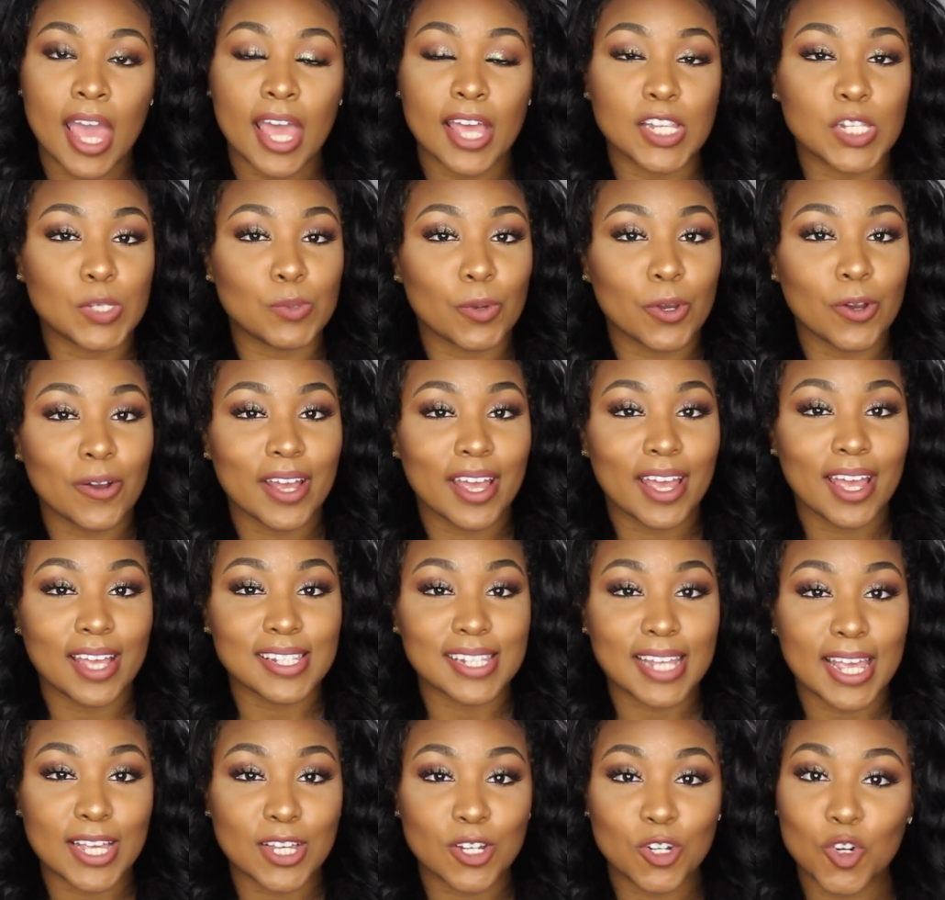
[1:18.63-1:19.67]
as well
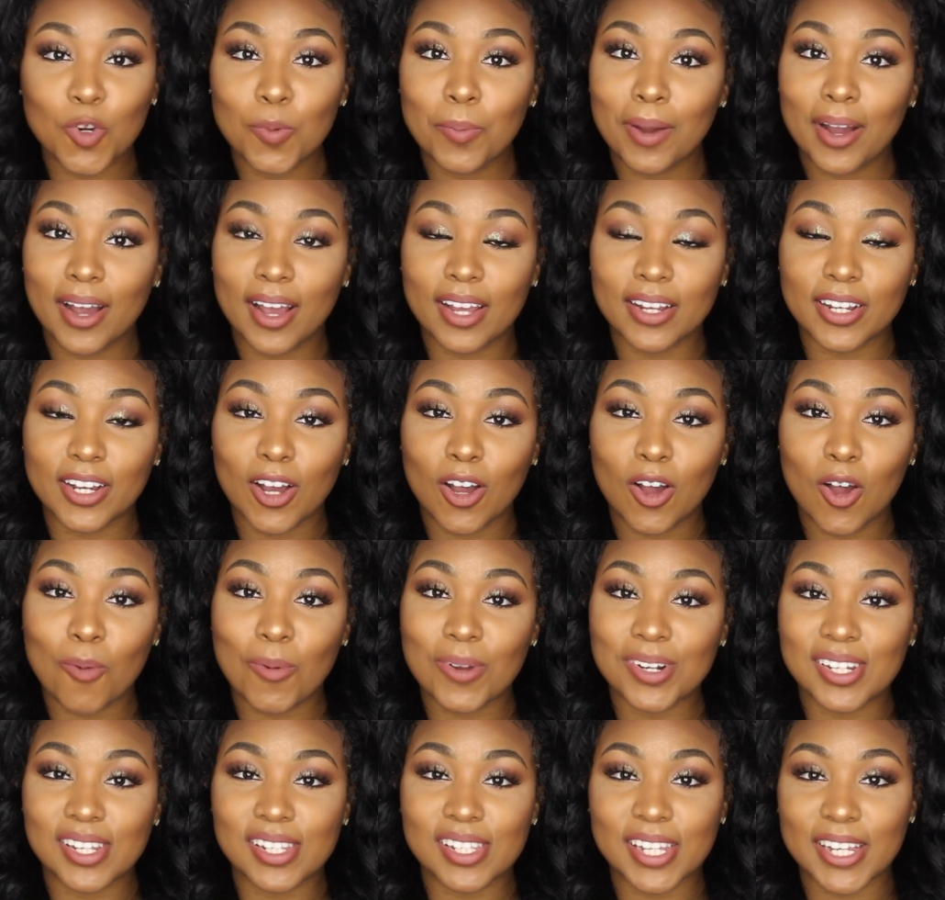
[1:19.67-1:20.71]
as a coupon code,
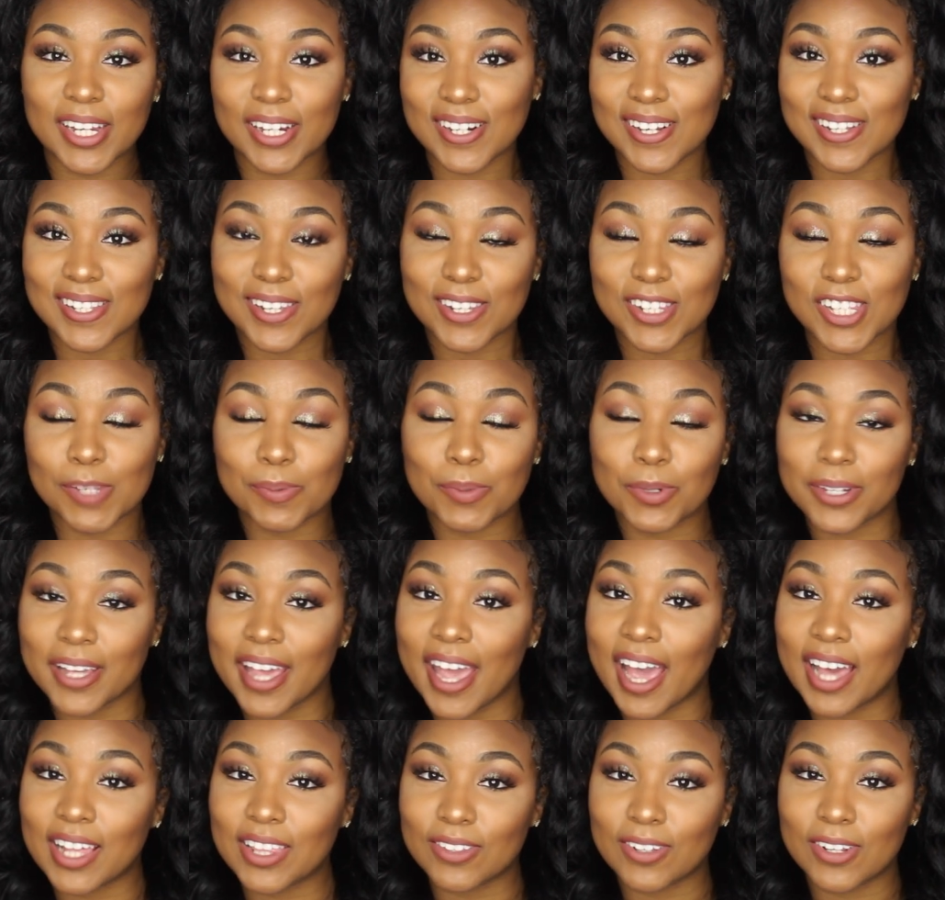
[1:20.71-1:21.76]
which is
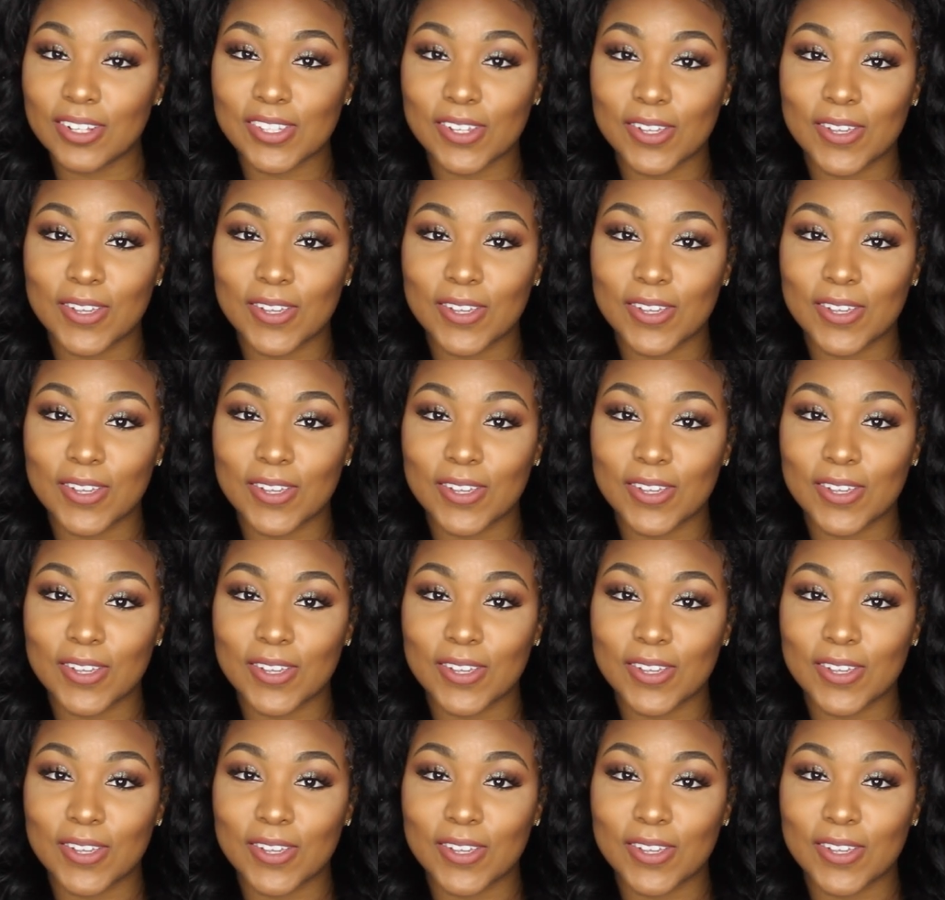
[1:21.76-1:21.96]
IrresistibleCatherine,